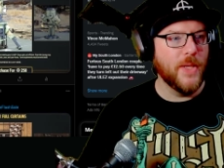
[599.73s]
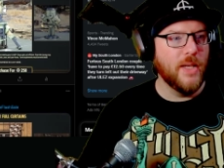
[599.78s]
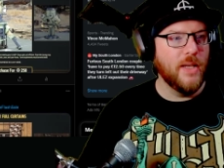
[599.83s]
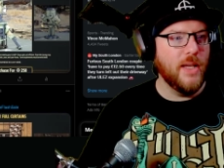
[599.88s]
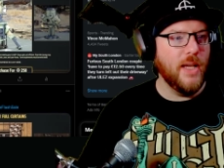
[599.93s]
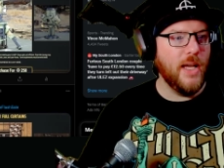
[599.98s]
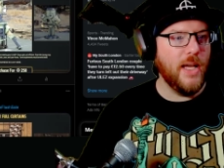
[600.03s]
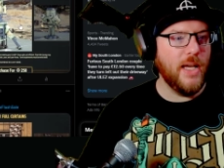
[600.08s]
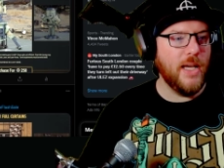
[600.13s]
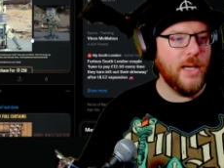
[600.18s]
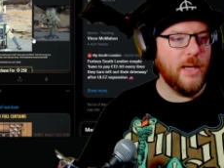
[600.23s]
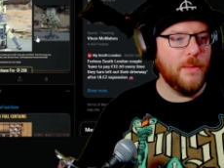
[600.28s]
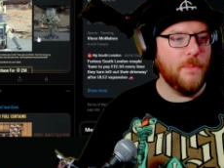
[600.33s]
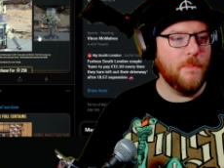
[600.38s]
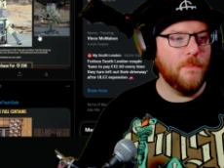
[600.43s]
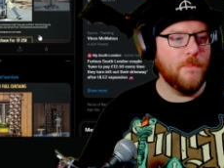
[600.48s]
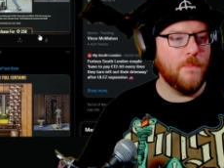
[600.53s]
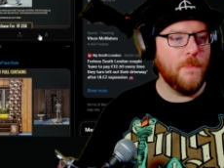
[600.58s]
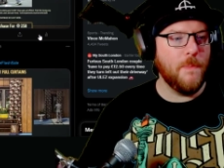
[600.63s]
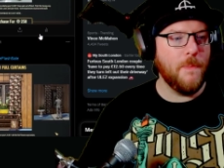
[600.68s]

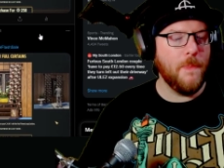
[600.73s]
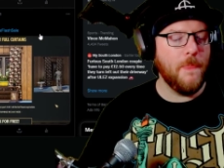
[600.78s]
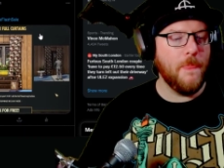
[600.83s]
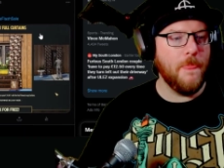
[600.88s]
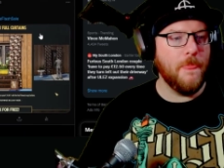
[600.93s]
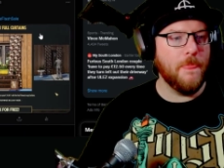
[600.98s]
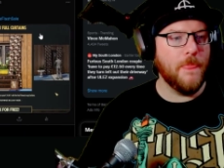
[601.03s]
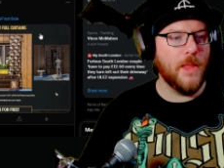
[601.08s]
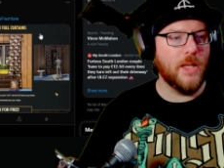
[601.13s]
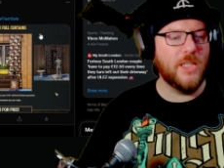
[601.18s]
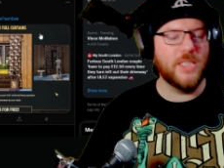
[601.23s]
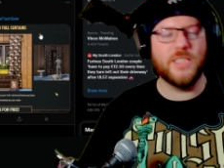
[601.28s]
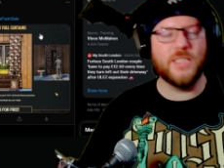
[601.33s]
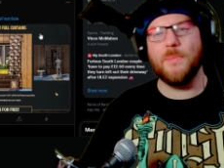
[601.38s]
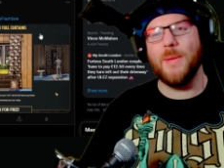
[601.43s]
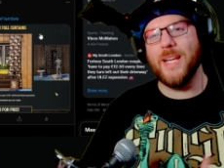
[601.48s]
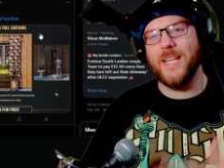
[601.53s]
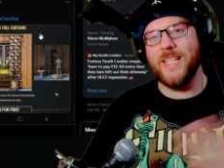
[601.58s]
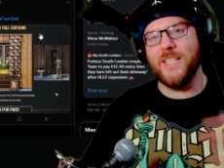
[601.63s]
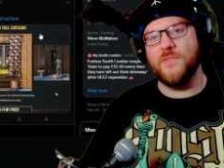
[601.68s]
Because I
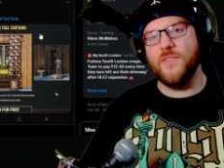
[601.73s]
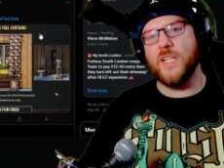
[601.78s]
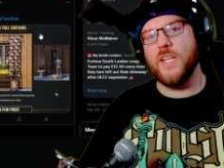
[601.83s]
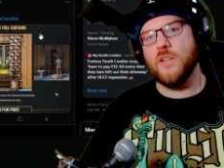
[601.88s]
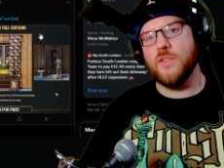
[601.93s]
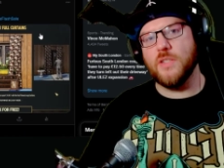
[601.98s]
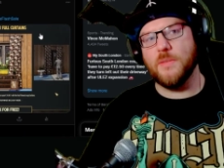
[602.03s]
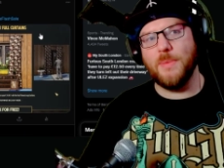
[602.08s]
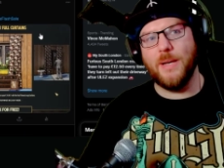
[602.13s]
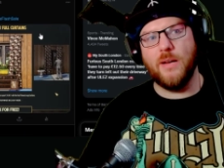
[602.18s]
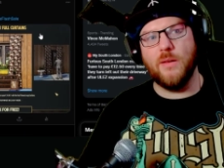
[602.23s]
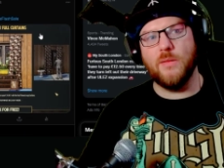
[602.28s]
make these videos about